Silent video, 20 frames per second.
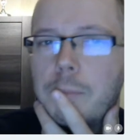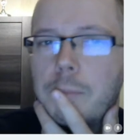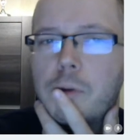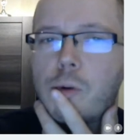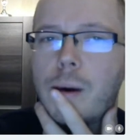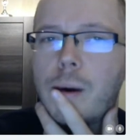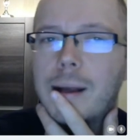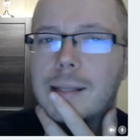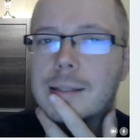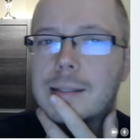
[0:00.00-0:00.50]

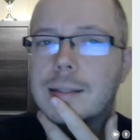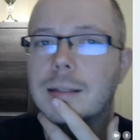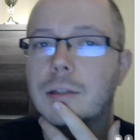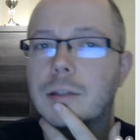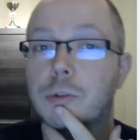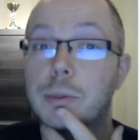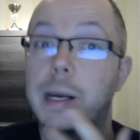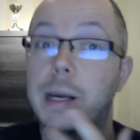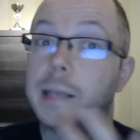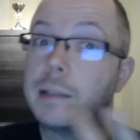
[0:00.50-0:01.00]
quite
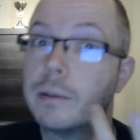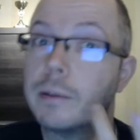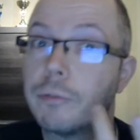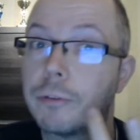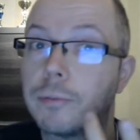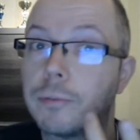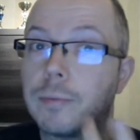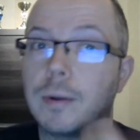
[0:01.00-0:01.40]
creative,